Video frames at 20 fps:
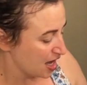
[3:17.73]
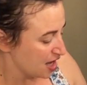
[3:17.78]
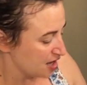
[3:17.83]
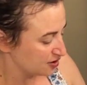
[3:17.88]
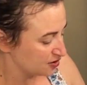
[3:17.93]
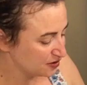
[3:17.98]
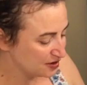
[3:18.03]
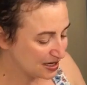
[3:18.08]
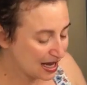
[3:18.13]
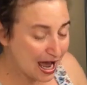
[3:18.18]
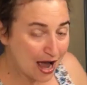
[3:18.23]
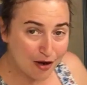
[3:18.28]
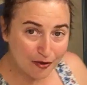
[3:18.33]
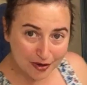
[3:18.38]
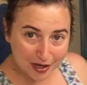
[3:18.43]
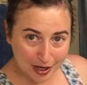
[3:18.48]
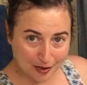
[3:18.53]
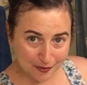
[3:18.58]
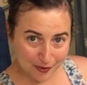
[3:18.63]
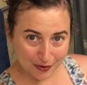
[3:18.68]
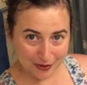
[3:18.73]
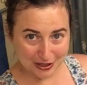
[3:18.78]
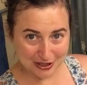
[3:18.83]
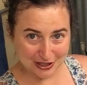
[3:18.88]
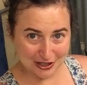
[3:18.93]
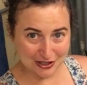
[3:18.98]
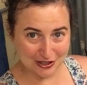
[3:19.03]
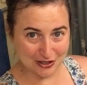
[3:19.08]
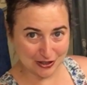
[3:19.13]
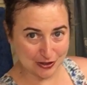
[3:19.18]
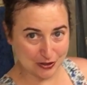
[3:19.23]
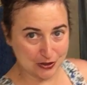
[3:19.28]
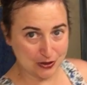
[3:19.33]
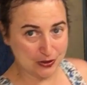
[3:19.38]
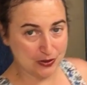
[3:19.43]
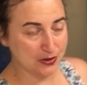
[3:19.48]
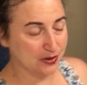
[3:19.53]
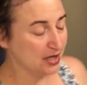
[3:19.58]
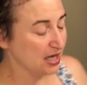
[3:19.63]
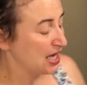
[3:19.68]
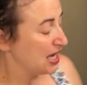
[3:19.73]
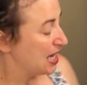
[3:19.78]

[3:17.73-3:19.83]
So now what I'm going to do